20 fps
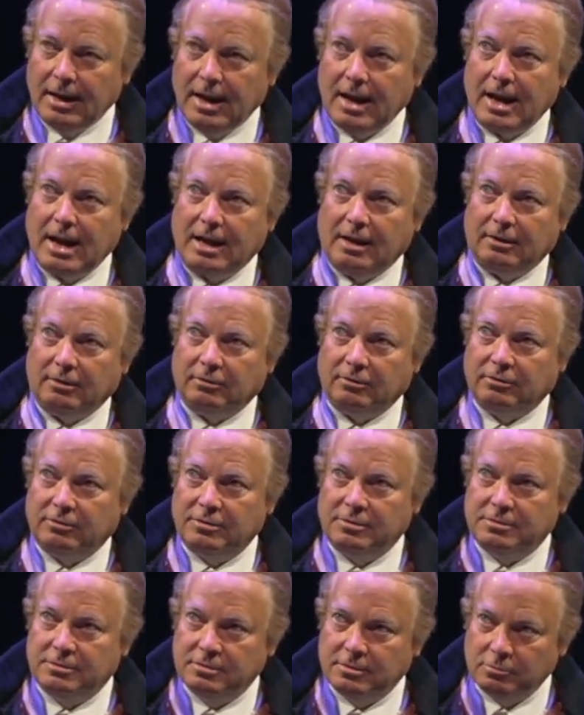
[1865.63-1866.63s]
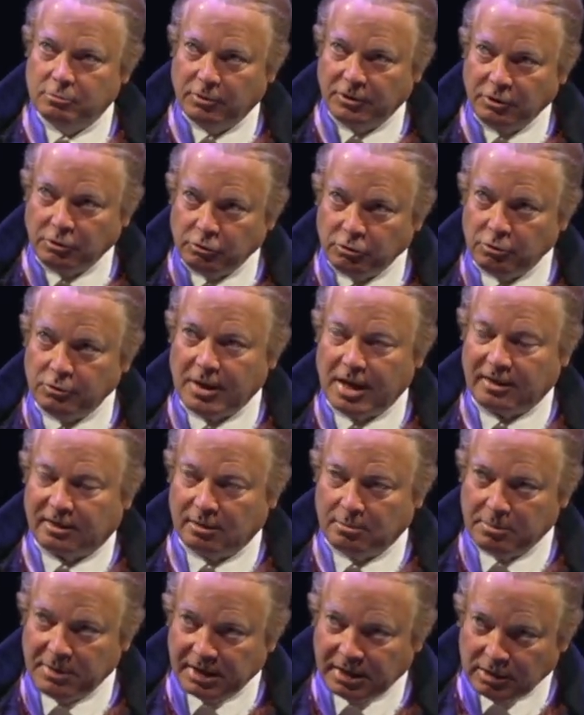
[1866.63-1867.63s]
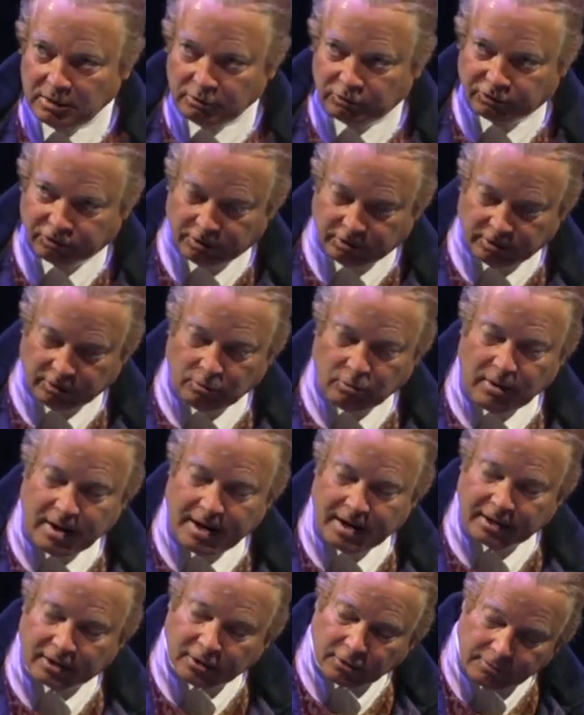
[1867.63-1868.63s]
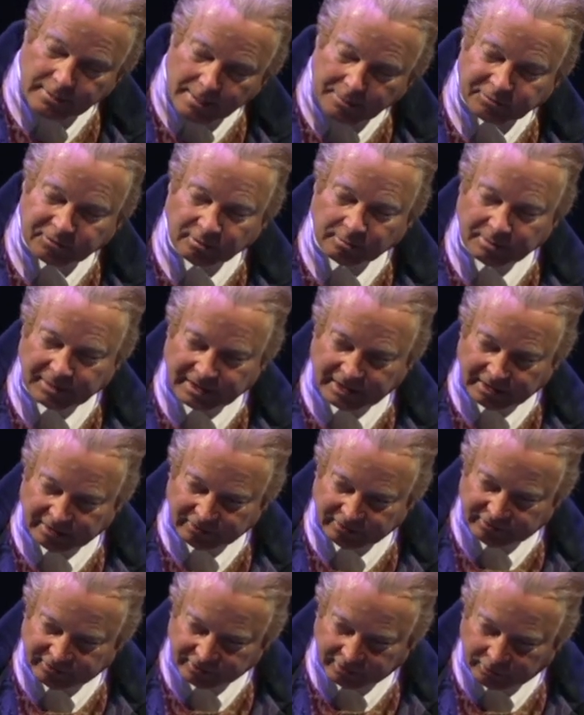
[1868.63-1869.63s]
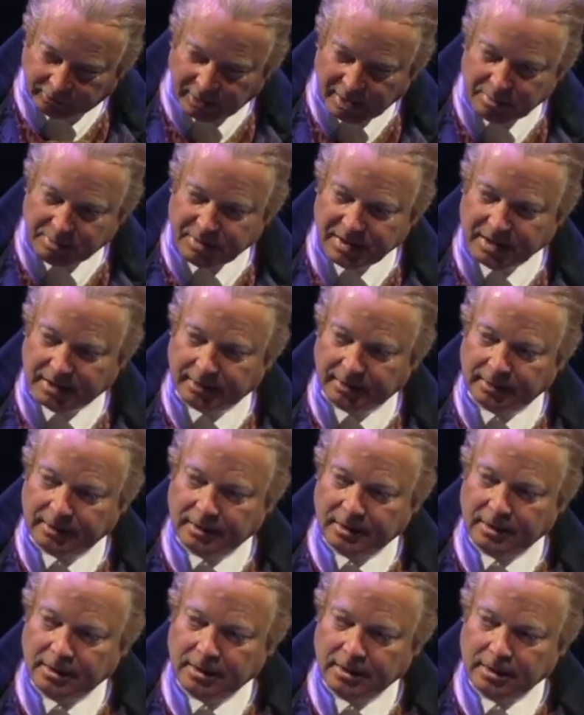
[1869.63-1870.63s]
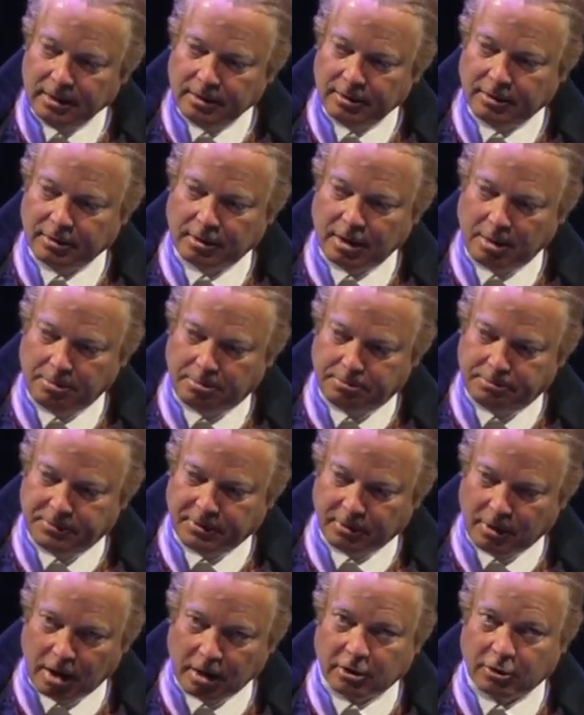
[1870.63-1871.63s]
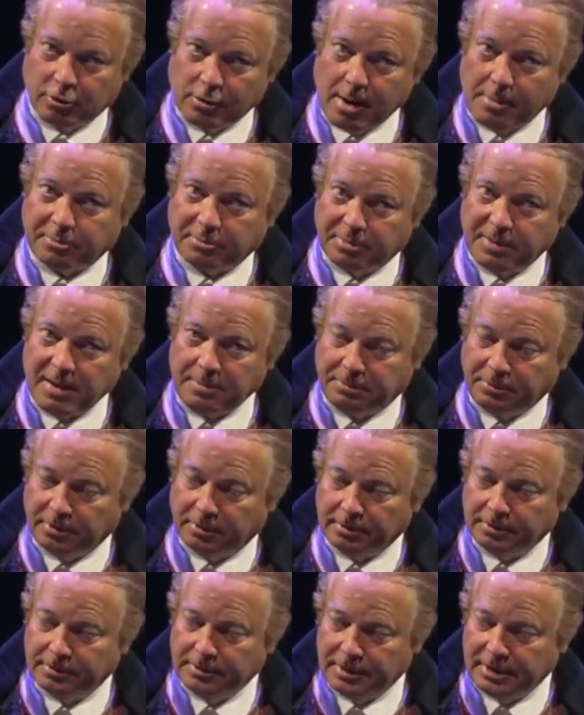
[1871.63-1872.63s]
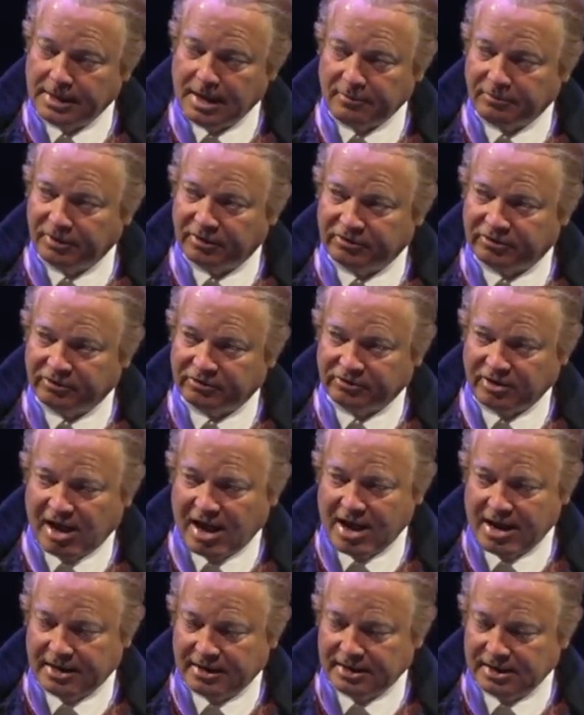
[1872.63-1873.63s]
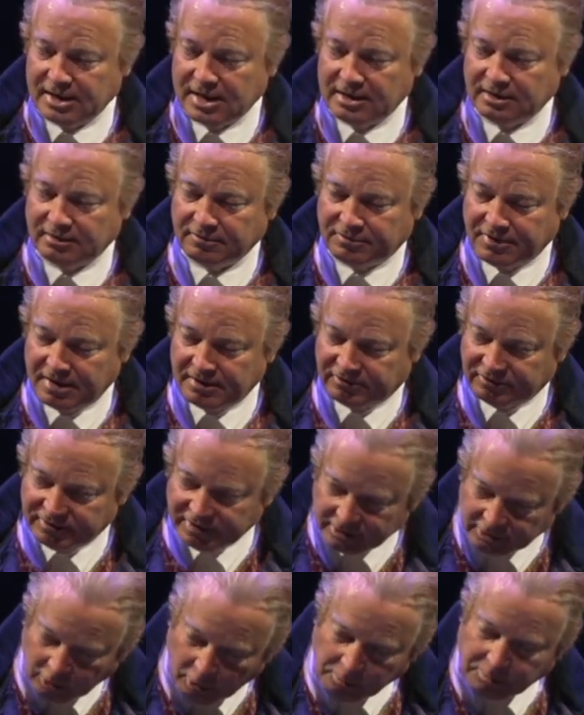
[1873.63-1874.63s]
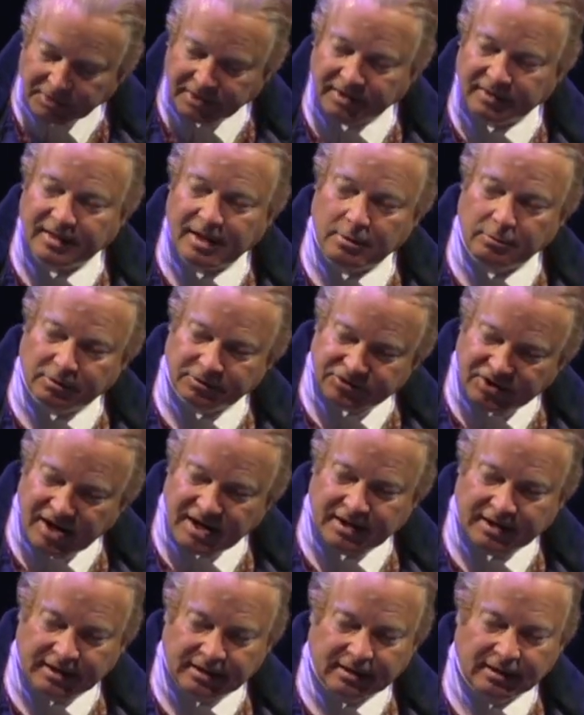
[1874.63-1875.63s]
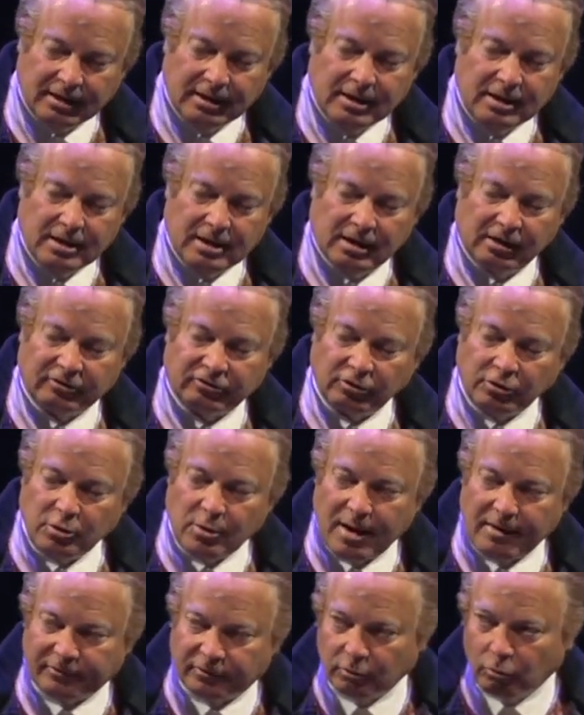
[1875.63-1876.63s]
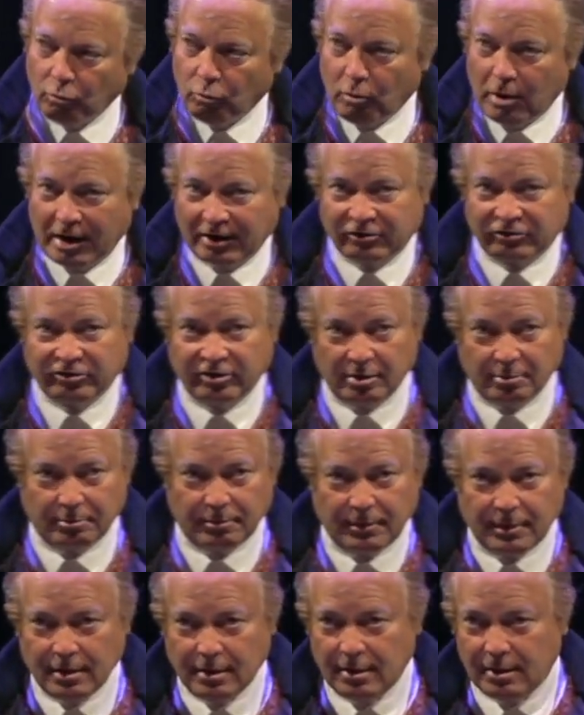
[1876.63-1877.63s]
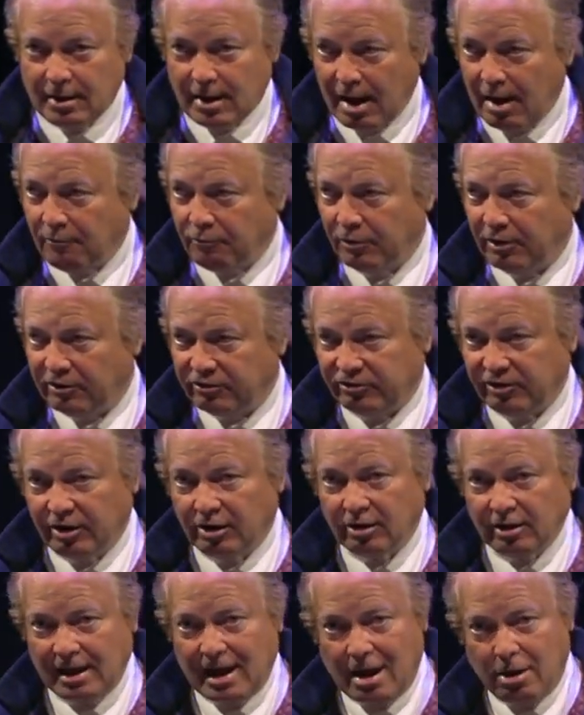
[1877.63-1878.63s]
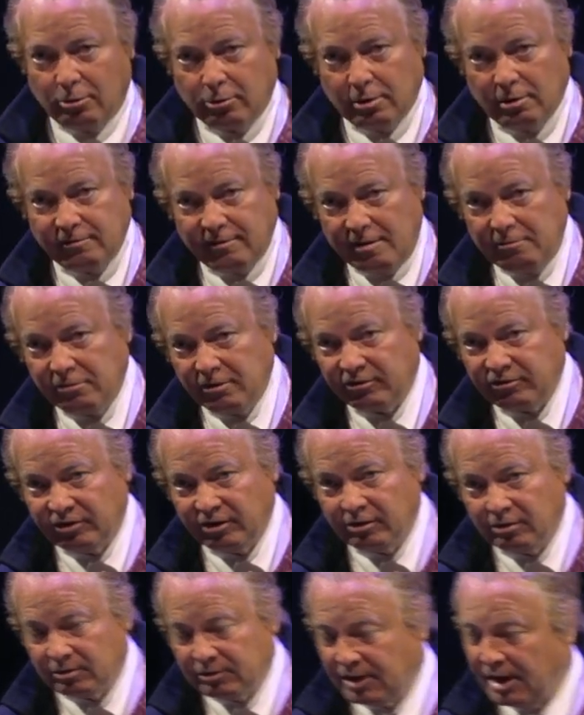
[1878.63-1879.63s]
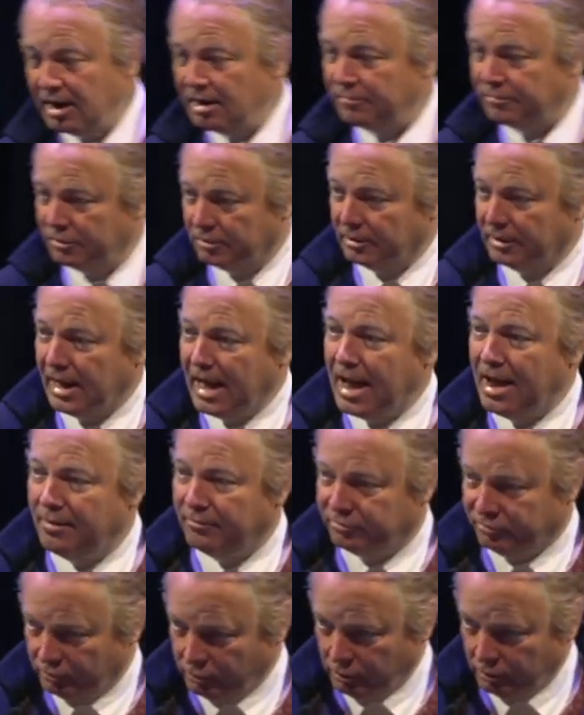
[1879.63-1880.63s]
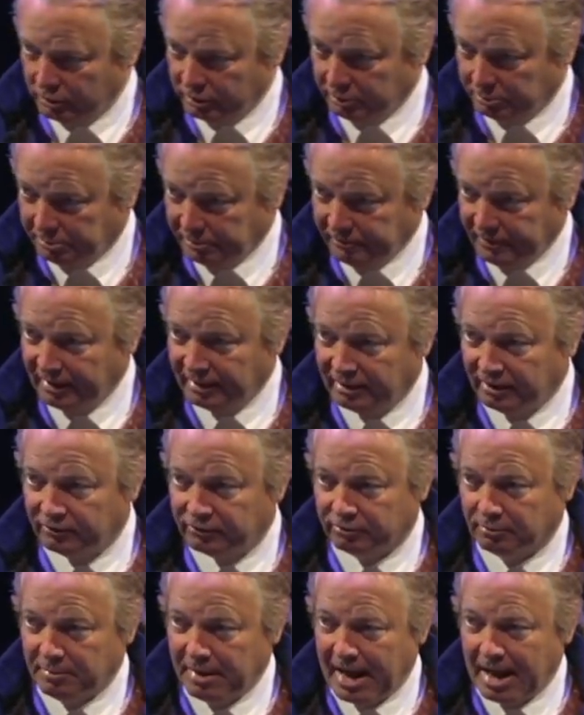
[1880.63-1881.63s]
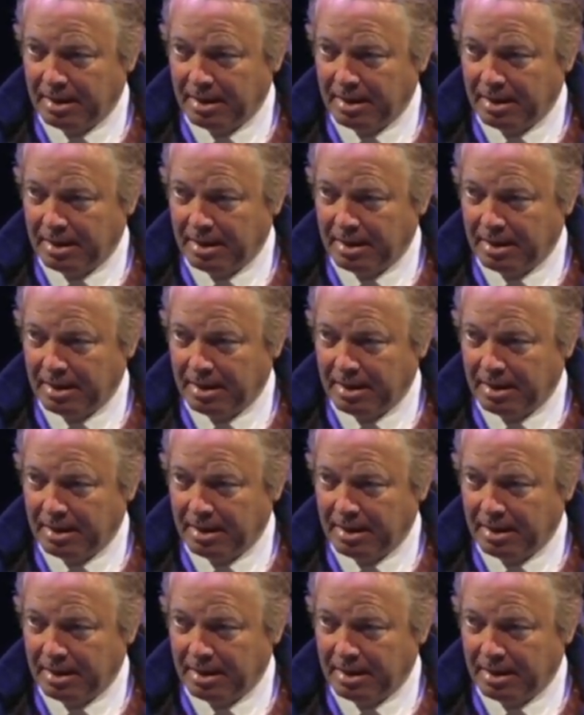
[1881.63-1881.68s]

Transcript: And when you do that, the minute you turn away, corruption begins to creep in. There are corrupt people in every society, and if they see an opening, they will take it. And so you have to watch them every single hour of every single day of your lives in order to prevent this from